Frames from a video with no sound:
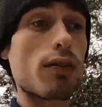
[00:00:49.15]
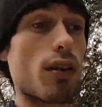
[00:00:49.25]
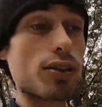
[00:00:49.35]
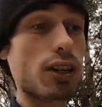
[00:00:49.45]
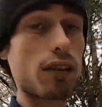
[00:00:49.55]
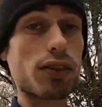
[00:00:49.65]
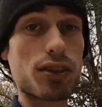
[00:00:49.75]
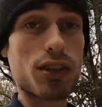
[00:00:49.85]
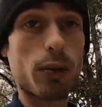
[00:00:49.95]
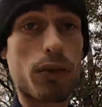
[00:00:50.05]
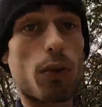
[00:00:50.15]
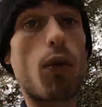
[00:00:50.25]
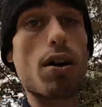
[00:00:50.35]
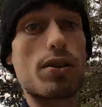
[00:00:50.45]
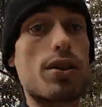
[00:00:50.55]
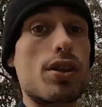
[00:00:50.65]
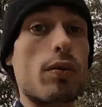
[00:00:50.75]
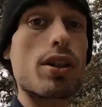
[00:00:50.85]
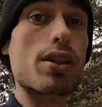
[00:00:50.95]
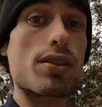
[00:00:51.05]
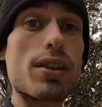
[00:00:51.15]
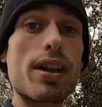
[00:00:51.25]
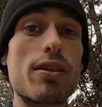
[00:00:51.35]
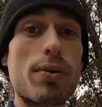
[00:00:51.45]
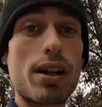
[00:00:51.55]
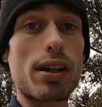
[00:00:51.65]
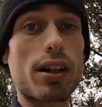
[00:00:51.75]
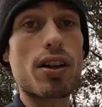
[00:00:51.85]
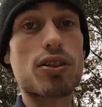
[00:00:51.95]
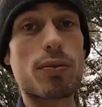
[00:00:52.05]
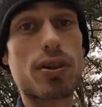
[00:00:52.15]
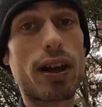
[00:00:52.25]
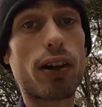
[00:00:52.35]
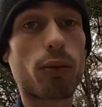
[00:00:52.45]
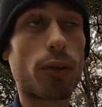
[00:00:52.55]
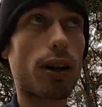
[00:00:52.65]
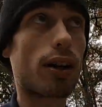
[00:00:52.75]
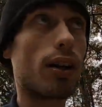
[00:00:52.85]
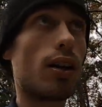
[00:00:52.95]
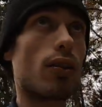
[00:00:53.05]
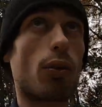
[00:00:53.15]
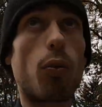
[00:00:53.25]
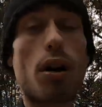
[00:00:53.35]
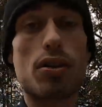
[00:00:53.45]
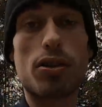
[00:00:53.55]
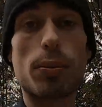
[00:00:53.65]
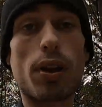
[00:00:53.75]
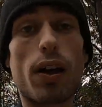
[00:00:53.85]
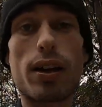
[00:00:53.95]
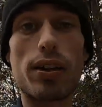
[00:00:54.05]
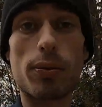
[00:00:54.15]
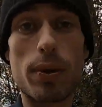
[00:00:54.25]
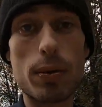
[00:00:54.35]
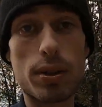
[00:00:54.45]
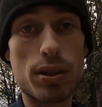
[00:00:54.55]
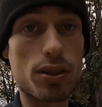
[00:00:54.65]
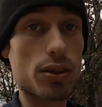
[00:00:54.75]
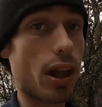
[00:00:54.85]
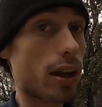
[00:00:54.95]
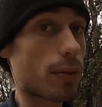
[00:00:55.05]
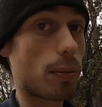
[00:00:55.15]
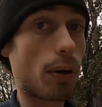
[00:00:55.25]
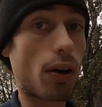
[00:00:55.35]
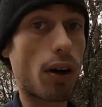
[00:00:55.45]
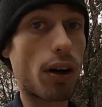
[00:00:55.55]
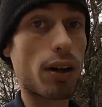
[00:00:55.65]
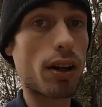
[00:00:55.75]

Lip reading: first off, let's start with the water situation. Say you've been at a customer's house where the water supply is maybe just not up to par.